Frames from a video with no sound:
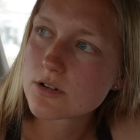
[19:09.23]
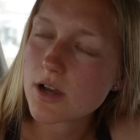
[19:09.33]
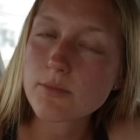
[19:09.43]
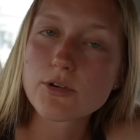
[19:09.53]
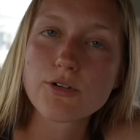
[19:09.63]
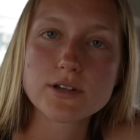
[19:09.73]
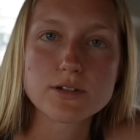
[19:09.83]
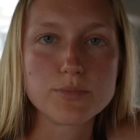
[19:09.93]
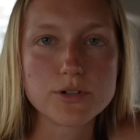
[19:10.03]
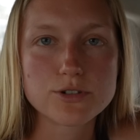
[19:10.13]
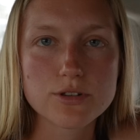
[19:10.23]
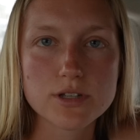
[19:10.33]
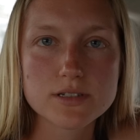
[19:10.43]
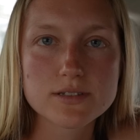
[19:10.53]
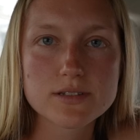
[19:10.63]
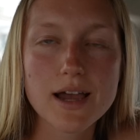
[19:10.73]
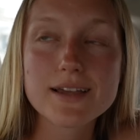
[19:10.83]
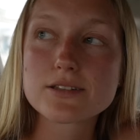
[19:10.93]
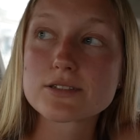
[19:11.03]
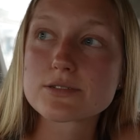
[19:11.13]
I'm going to butcher this. I
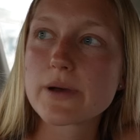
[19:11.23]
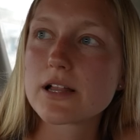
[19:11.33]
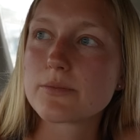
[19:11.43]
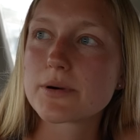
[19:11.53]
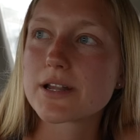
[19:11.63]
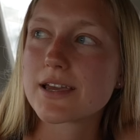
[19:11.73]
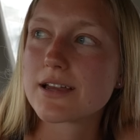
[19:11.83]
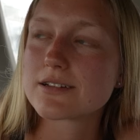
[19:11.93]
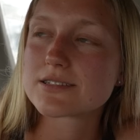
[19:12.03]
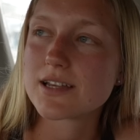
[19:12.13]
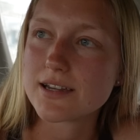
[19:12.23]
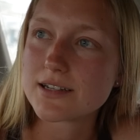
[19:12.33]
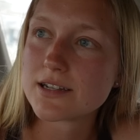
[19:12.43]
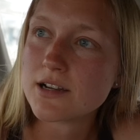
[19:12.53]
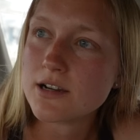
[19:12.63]
can spell it, but I can't say it.